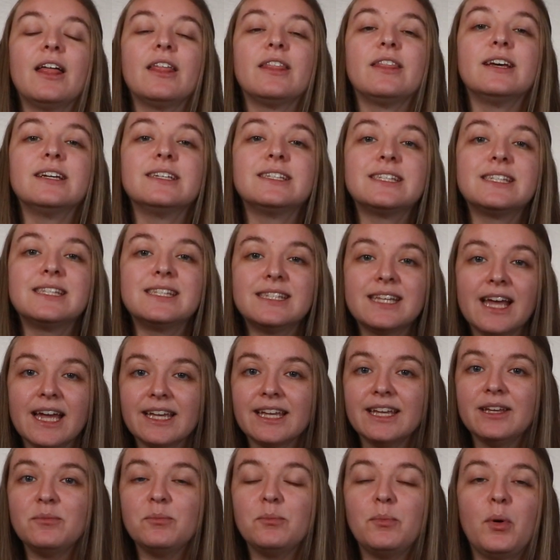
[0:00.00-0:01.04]
The
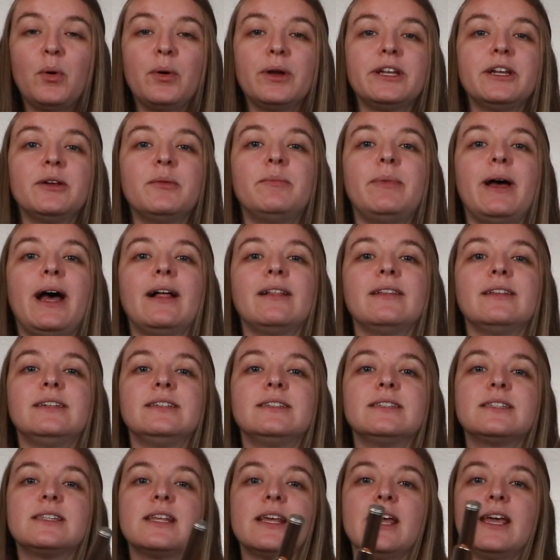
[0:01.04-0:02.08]
second point of
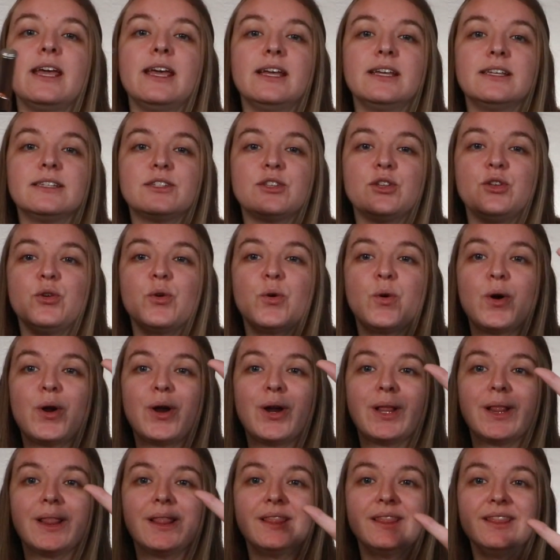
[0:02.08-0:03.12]
balance is
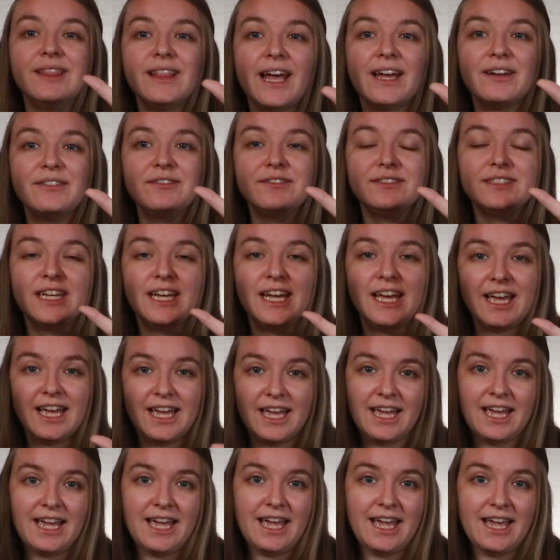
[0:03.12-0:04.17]
your left
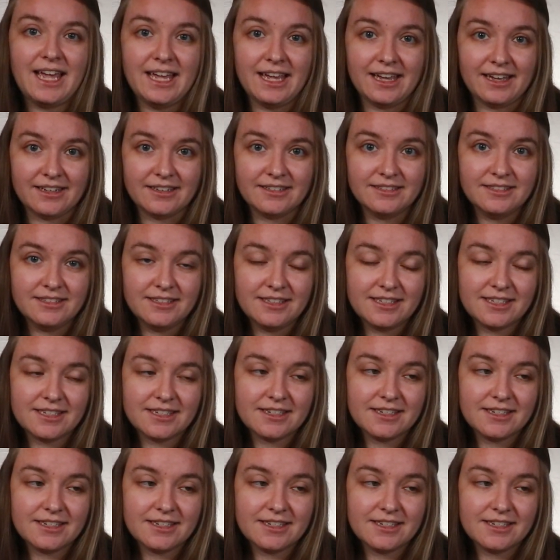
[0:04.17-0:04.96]
hand.